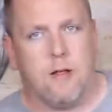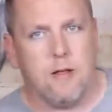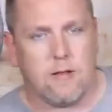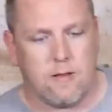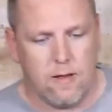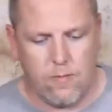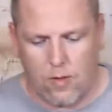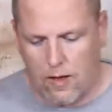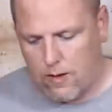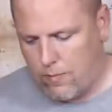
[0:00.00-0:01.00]
seems
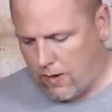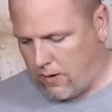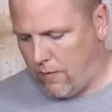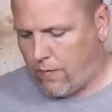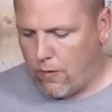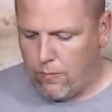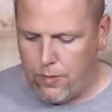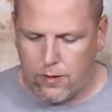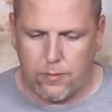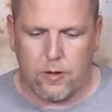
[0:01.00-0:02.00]
like it'd be a difficult
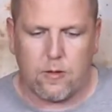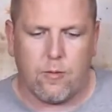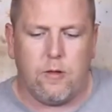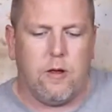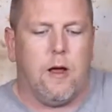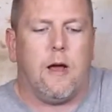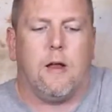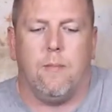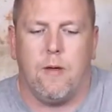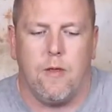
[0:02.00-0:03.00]
build, but it's really not
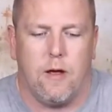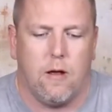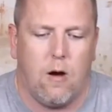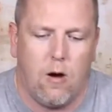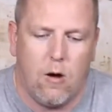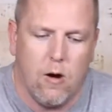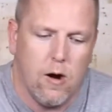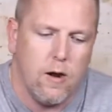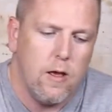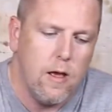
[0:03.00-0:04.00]
going to be that hard.